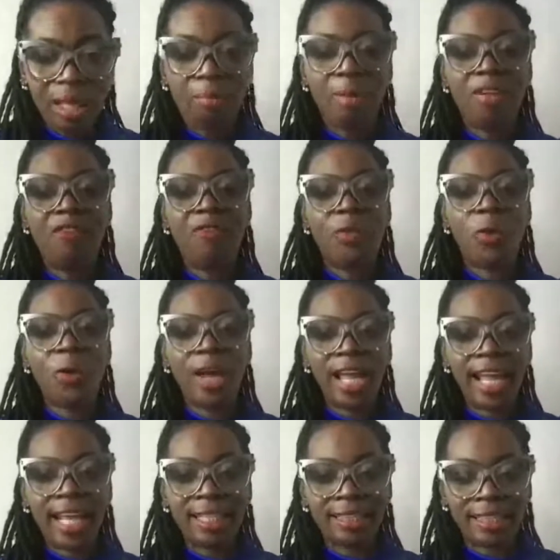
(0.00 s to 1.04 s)
Before
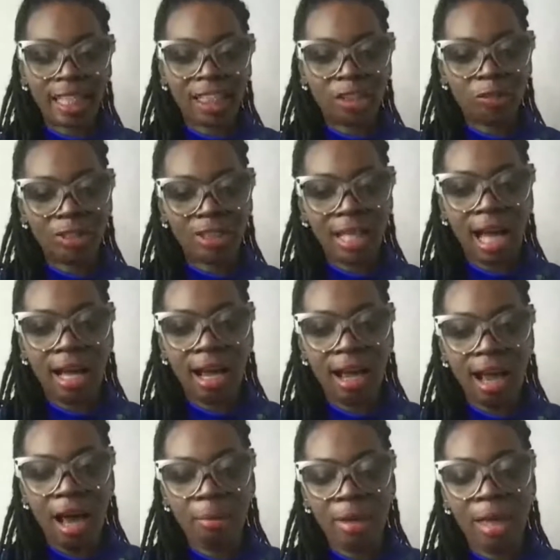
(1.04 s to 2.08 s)

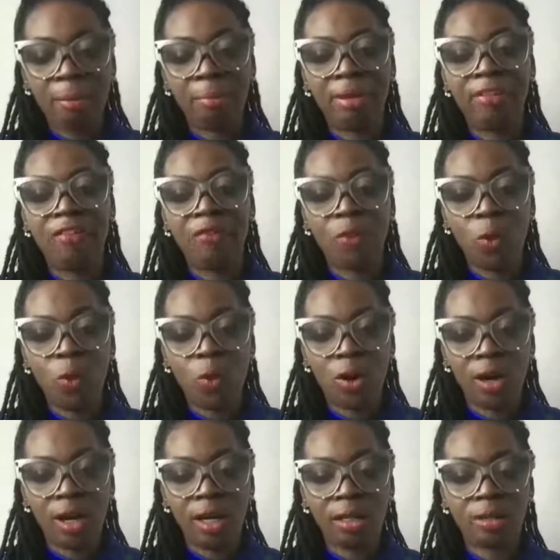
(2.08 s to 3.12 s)
Ancestry.com and
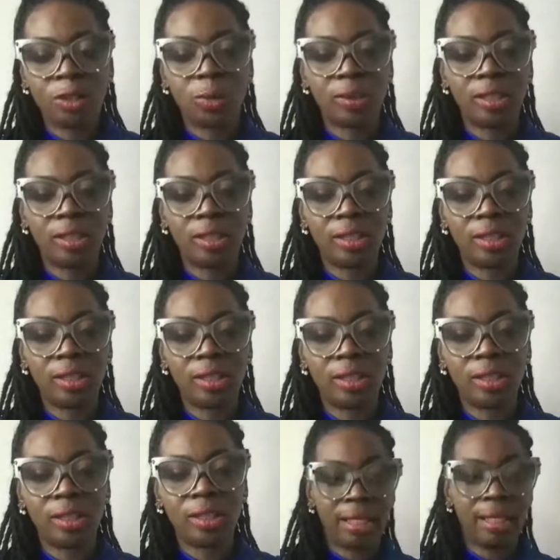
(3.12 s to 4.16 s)
before
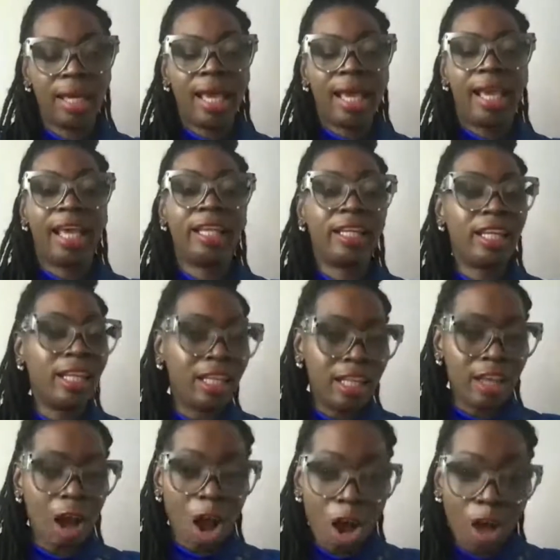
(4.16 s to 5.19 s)
23andMe and
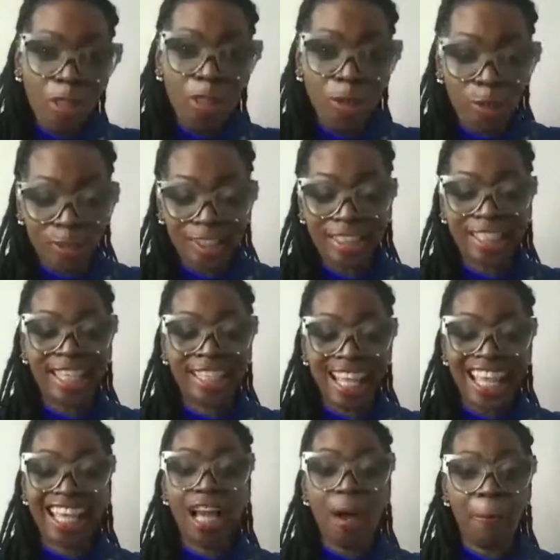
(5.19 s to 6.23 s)
any other
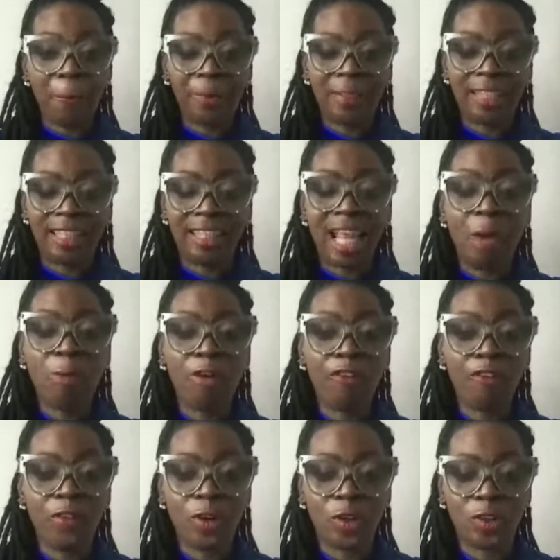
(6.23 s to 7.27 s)
DNA company, they
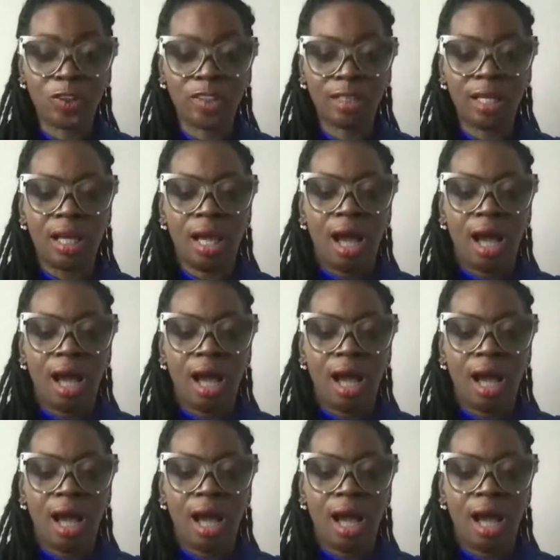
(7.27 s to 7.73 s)
were first.